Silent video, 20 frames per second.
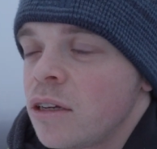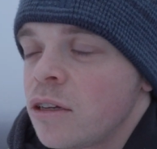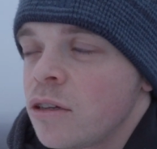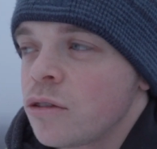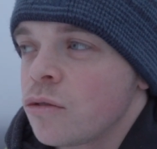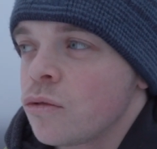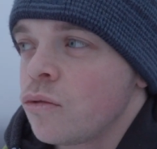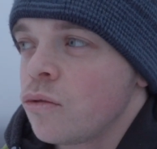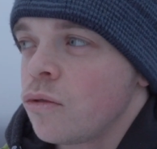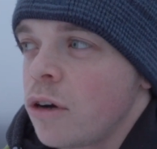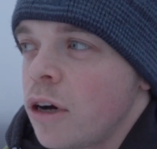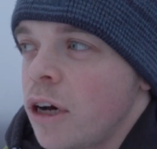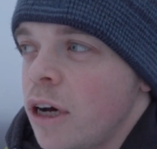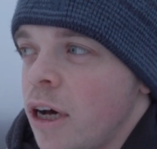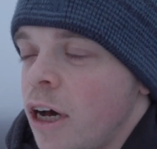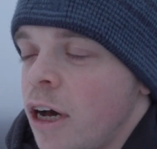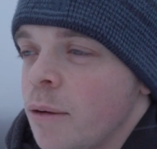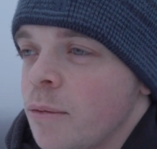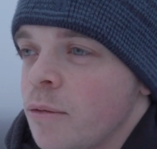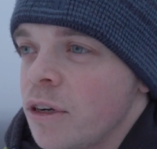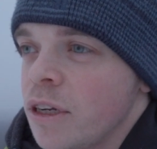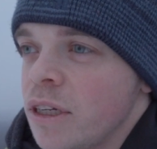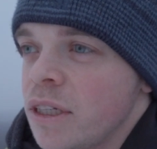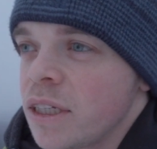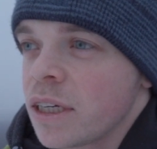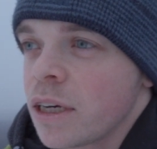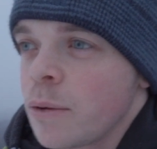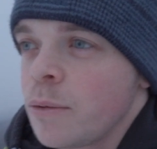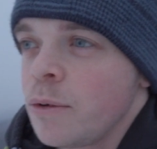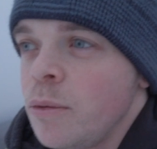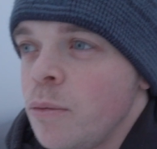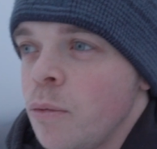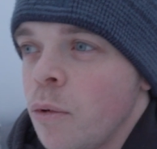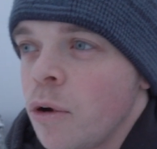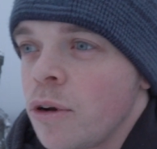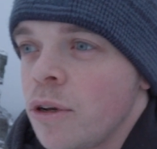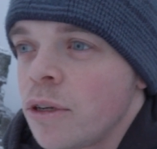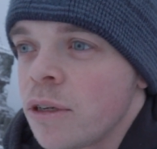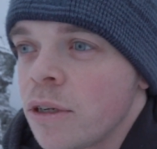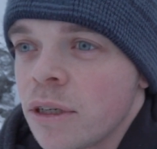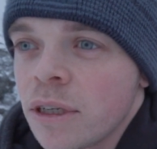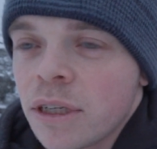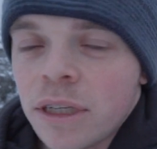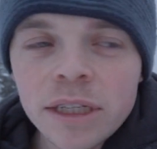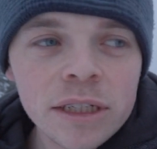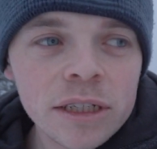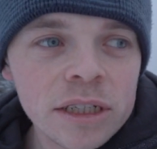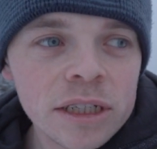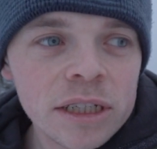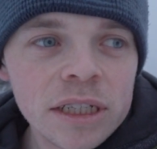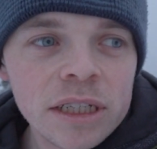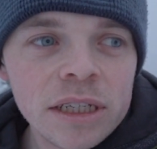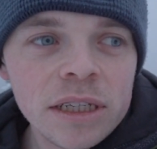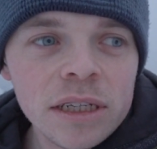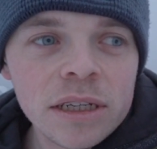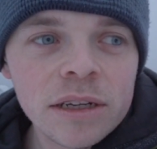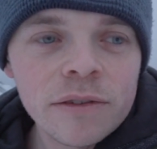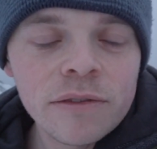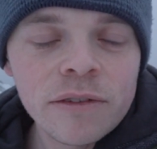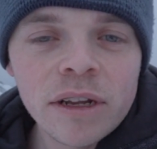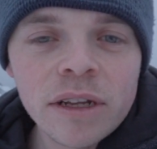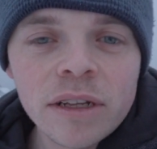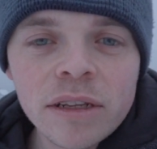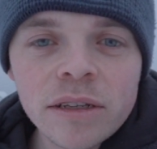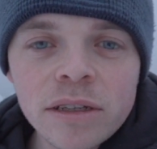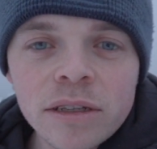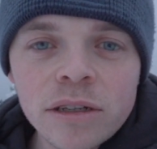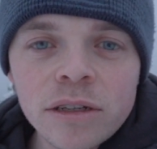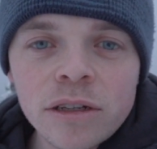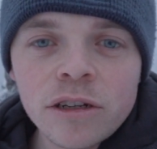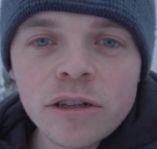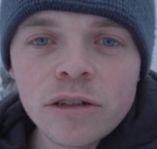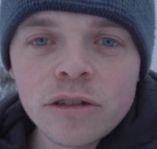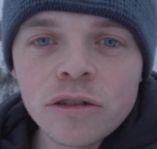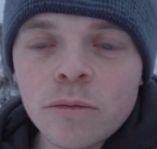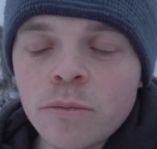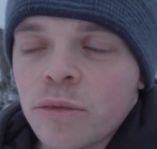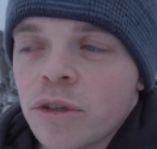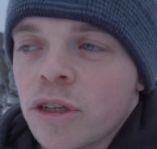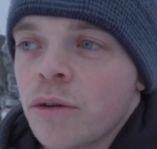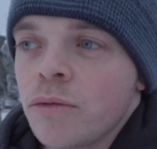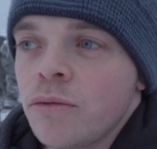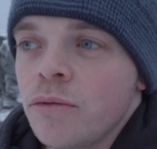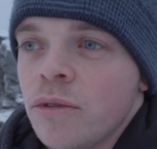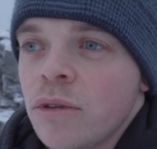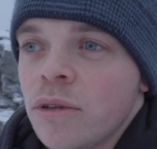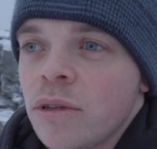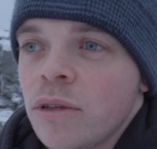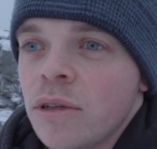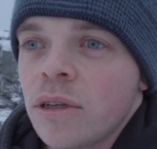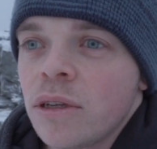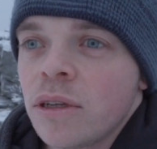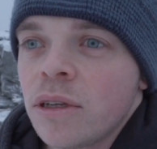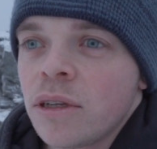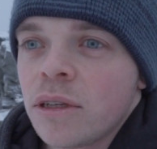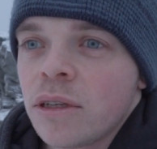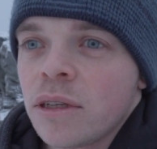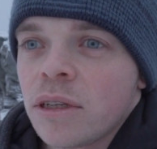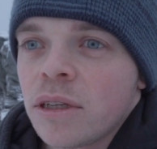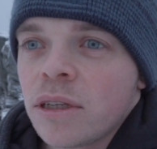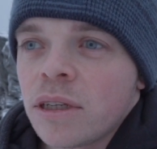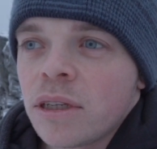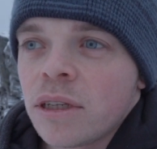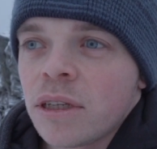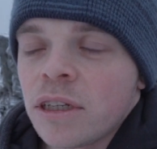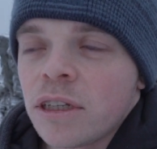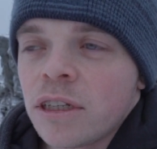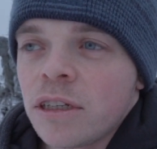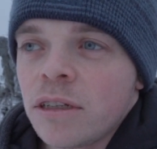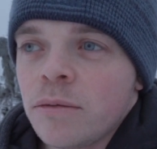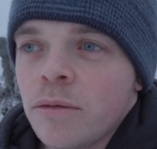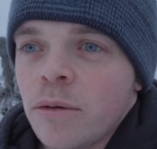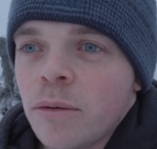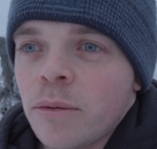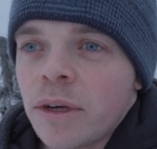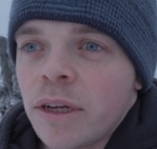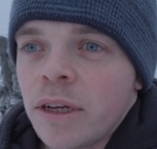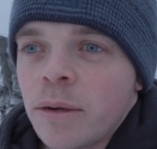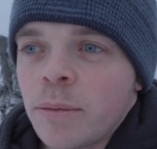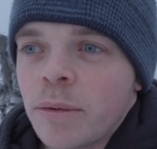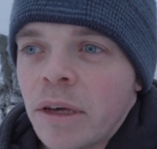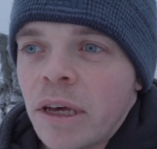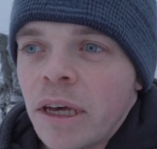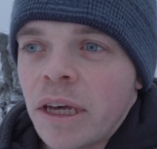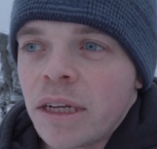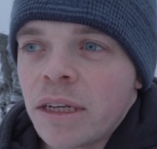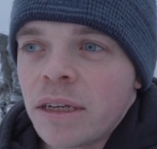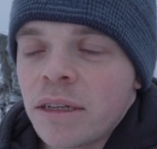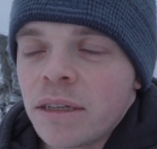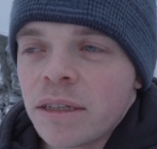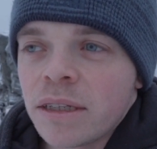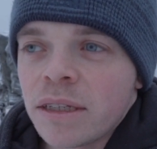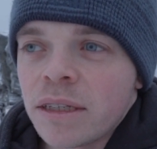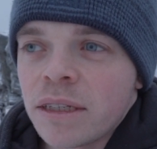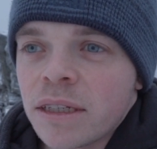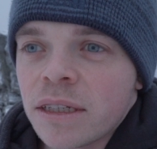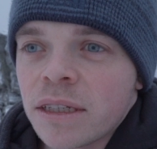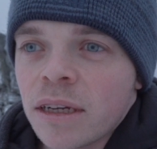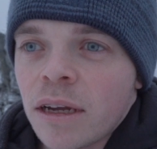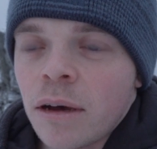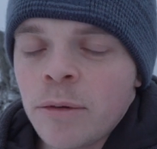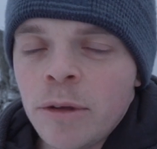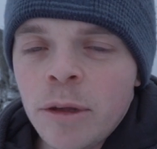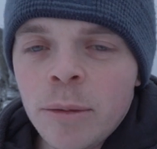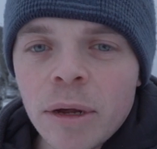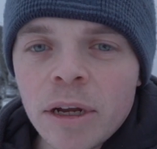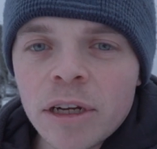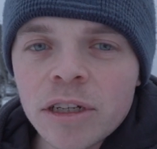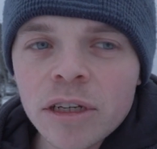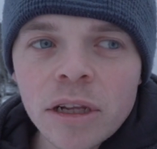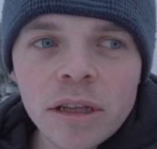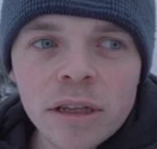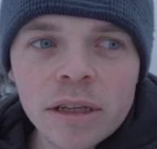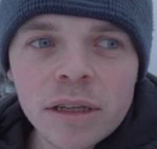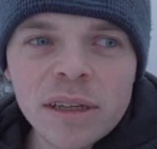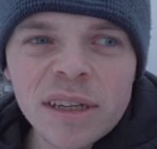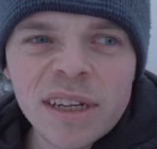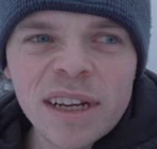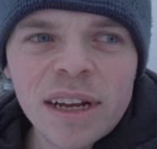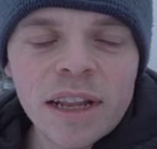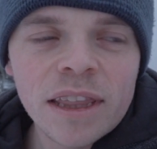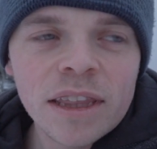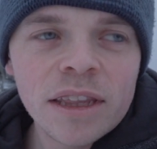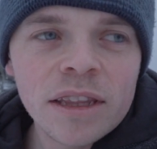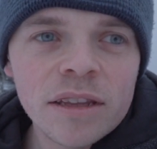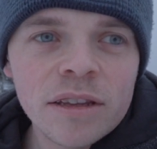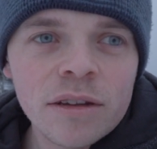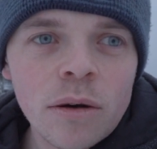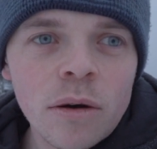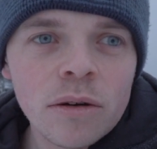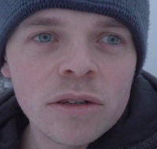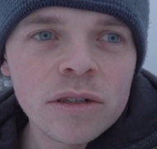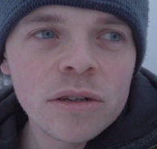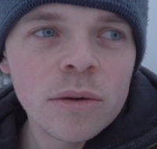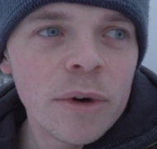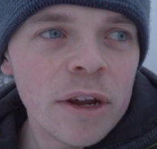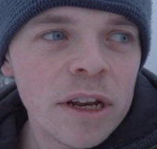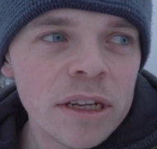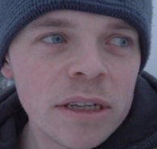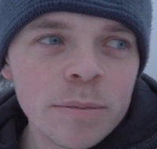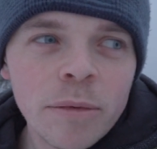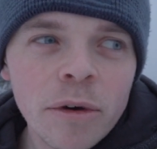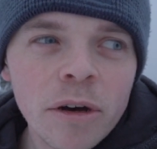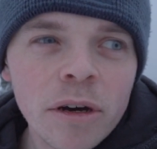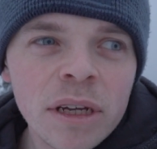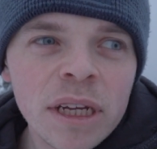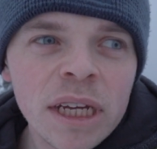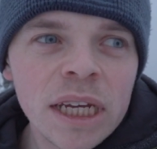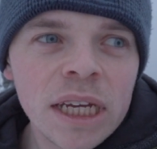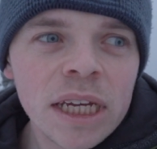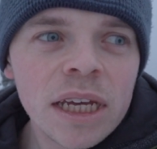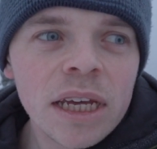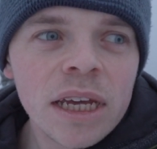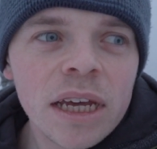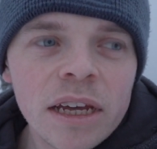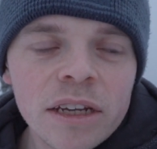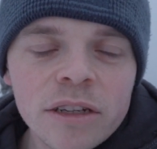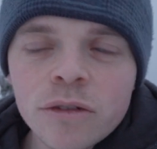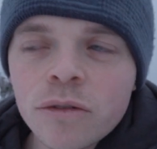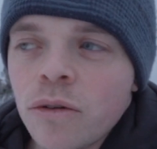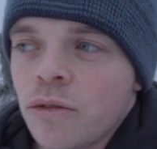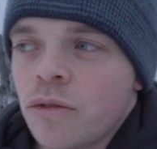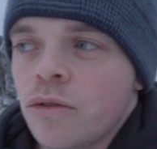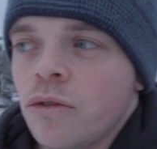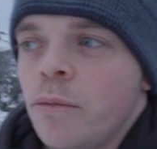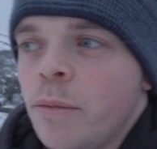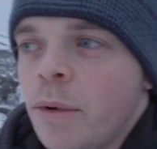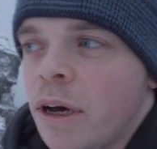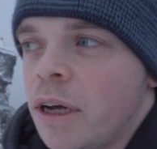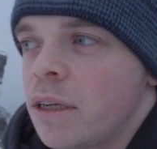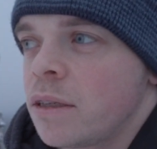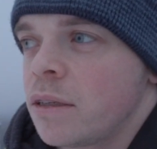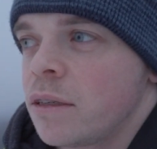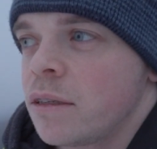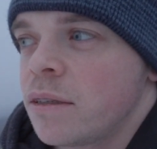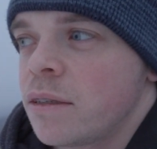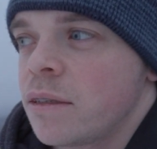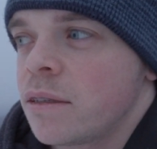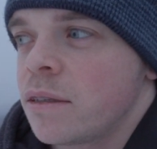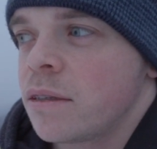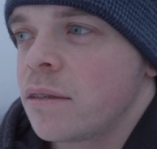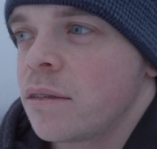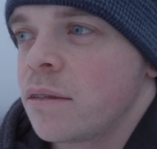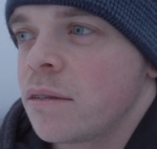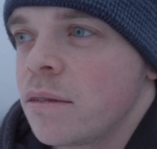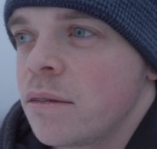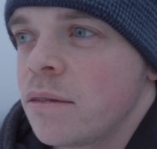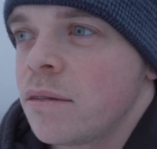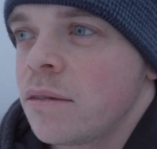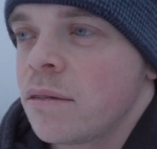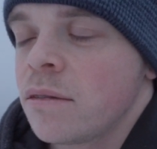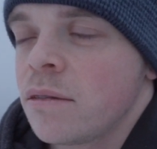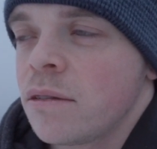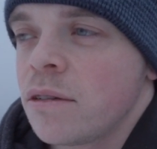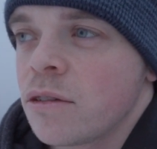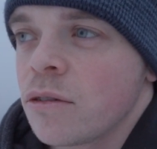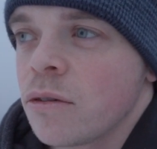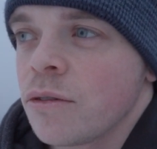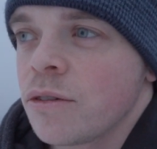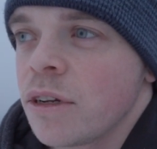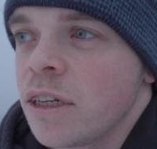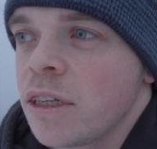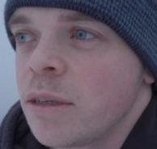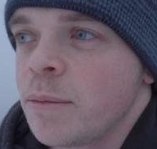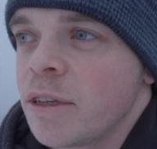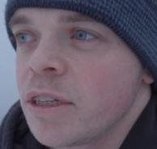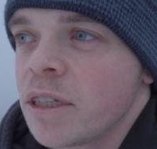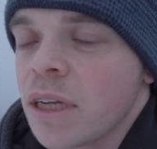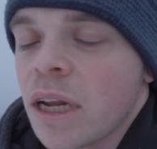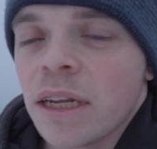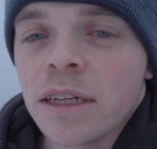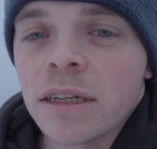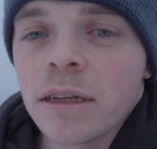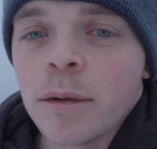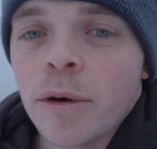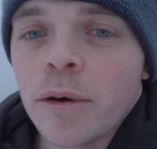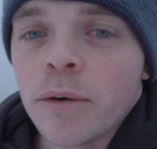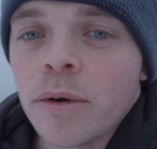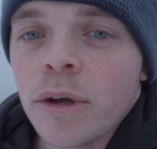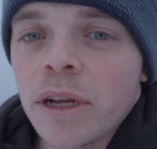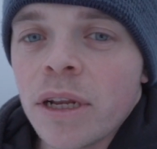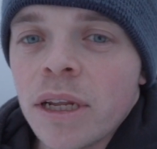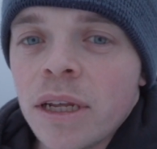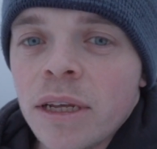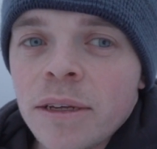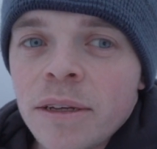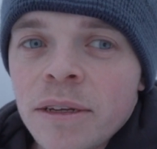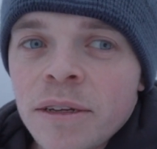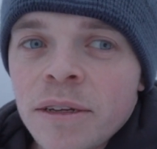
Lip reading: so I'm going to take a wee wander and just see if anything jumps out and see what we end up getting. It's a wee bit chilly, touch of wind, but it's not too bad. It's alright to be standing about now.